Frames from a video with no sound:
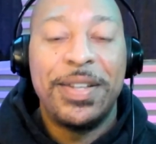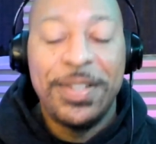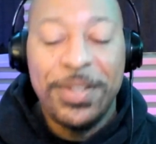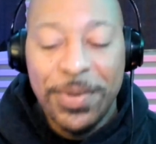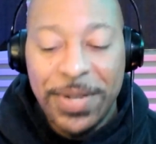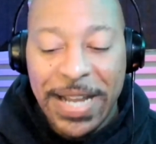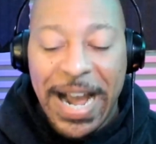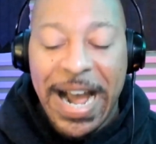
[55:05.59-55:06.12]

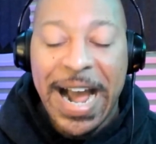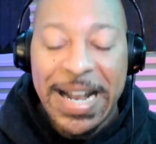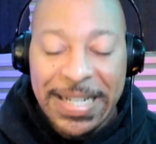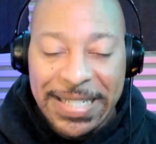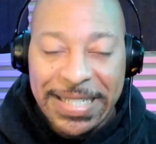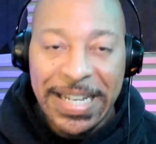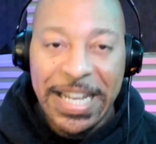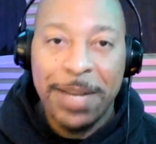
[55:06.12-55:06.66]
You got to
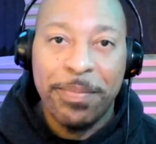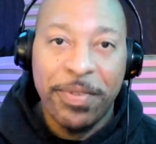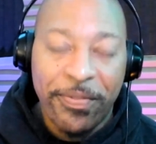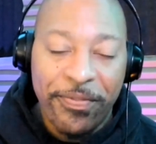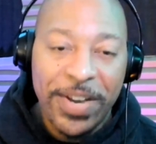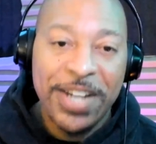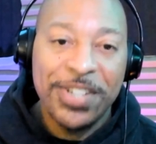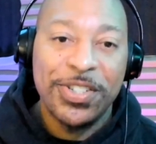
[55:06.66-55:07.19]
seek
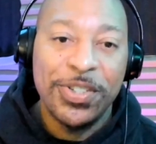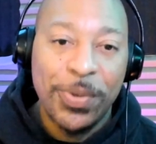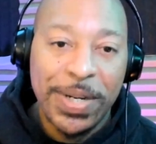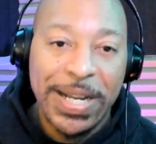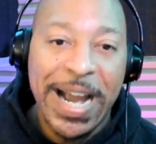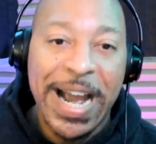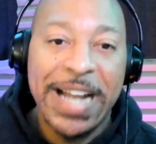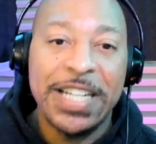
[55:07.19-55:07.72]
professional
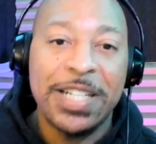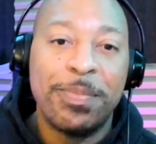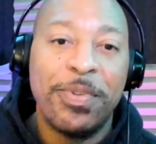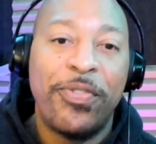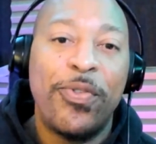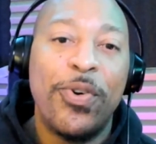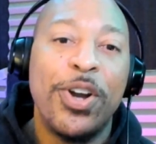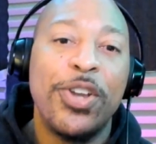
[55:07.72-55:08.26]
guidance
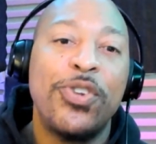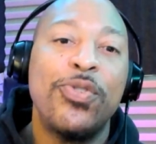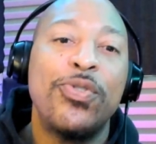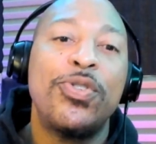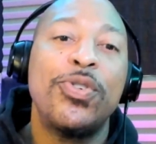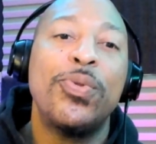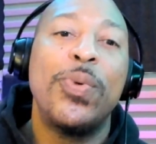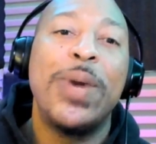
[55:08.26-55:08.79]
before you
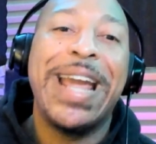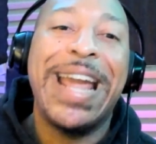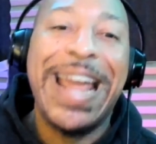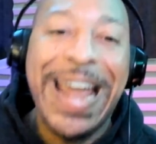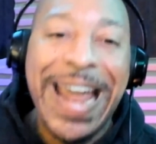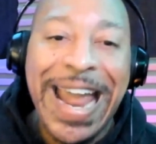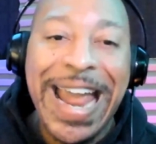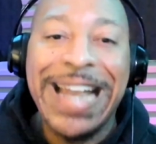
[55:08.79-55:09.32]
do
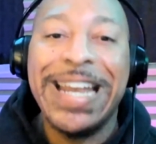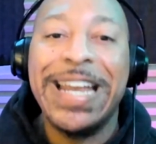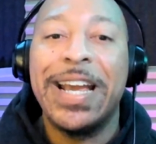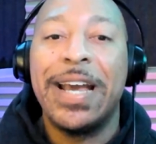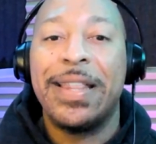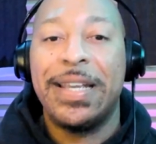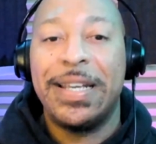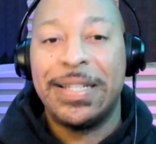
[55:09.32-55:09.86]
any
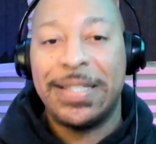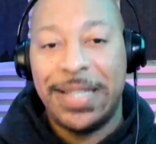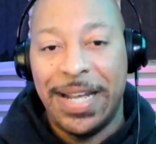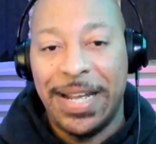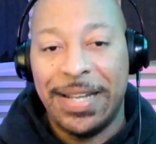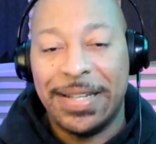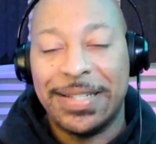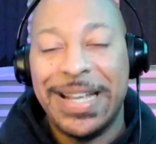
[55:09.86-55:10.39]
of these
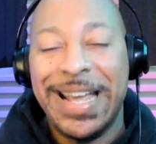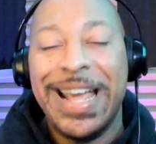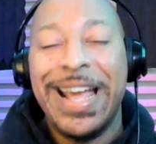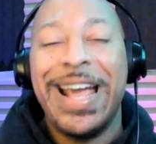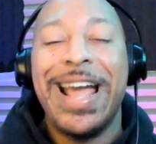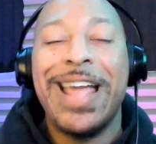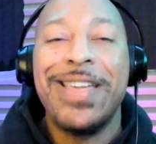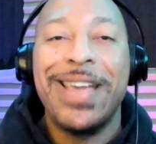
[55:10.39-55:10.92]
things.
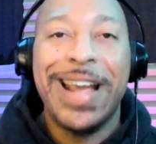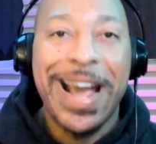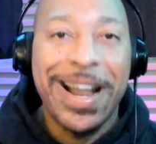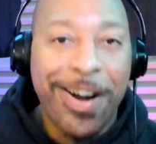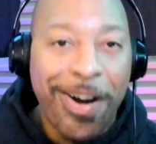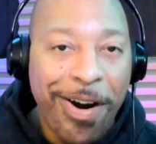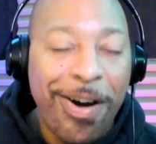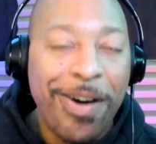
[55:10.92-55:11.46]
And you got
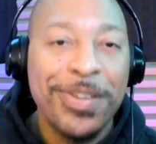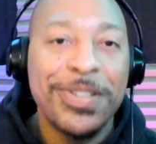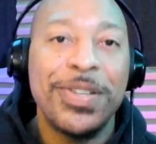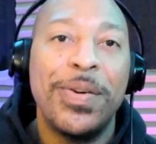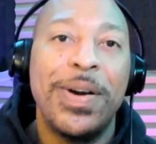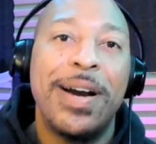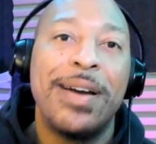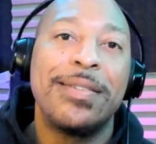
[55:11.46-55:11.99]
to
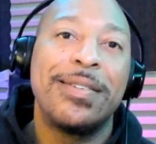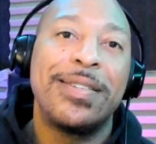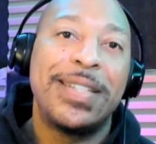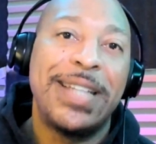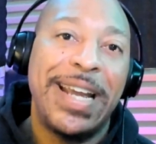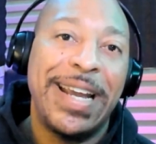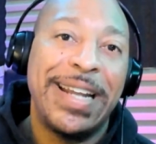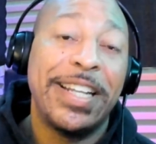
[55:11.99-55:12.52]
also
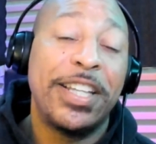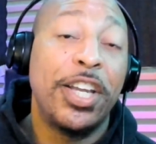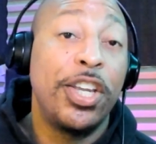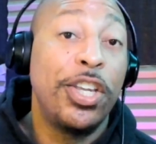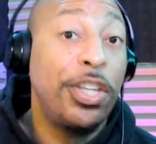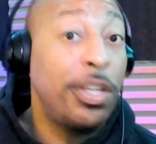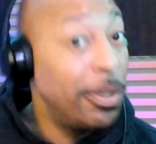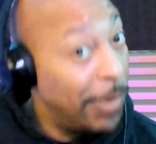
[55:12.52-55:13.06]
understand that the
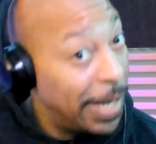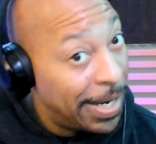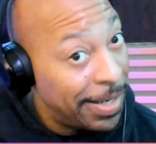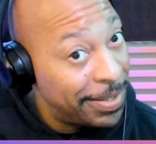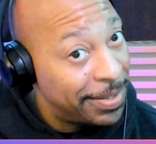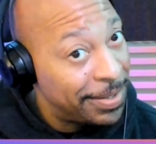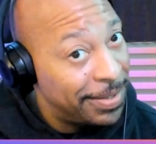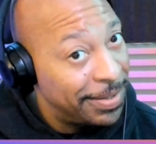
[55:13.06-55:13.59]

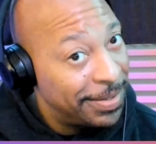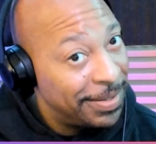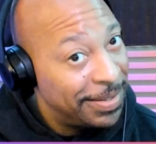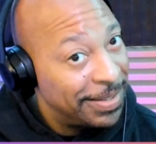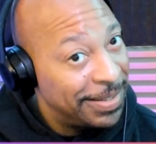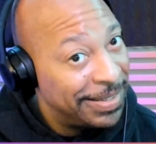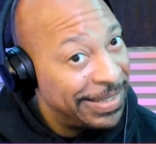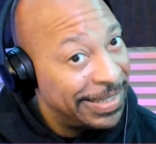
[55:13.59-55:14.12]
US
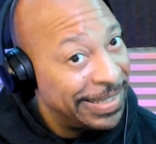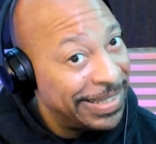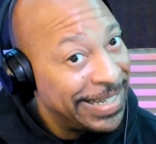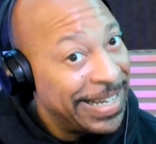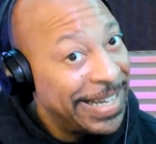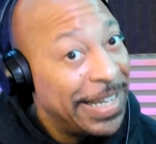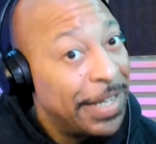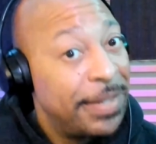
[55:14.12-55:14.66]

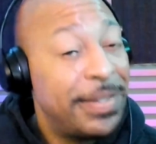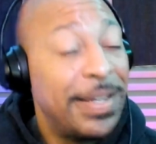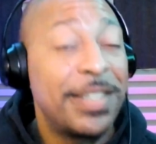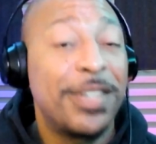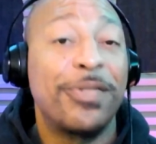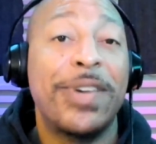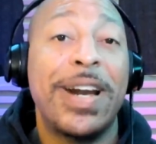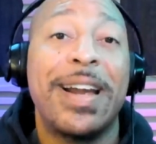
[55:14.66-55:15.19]

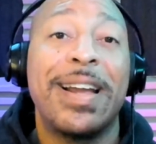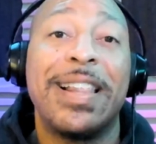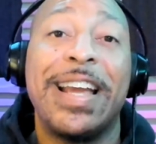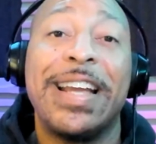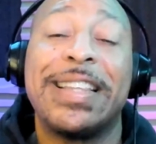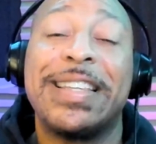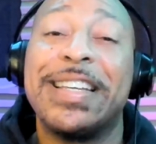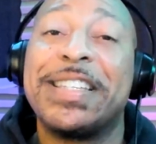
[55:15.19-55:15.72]
doesn't
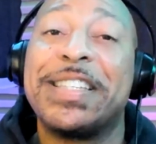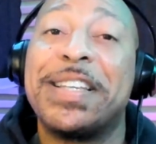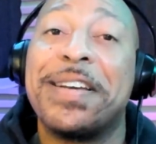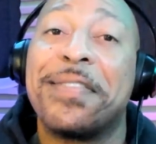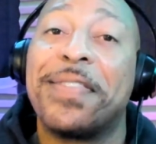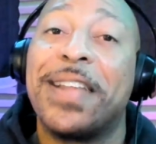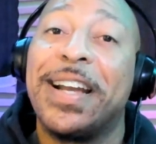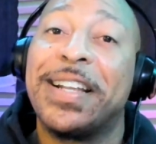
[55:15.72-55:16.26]
regulate this
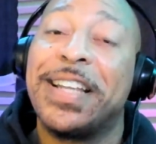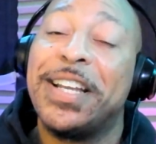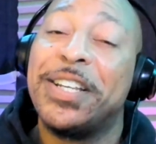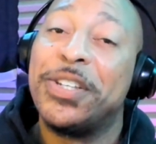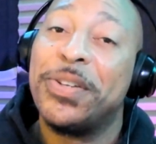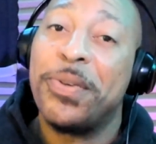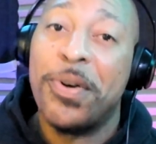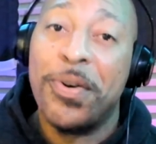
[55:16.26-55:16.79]
stuff like they
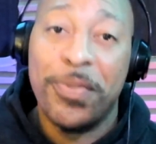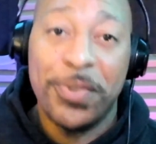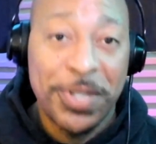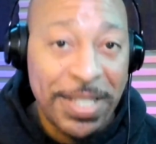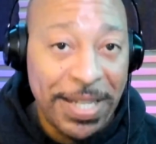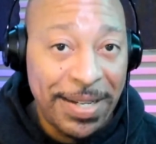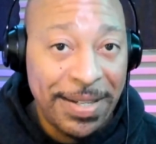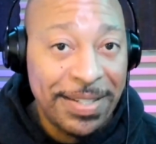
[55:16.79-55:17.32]
do
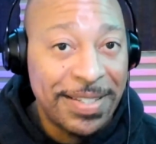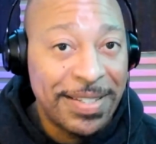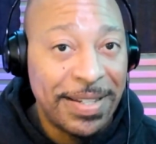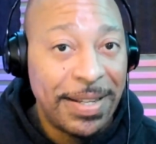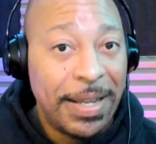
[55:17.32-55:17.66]
overseas.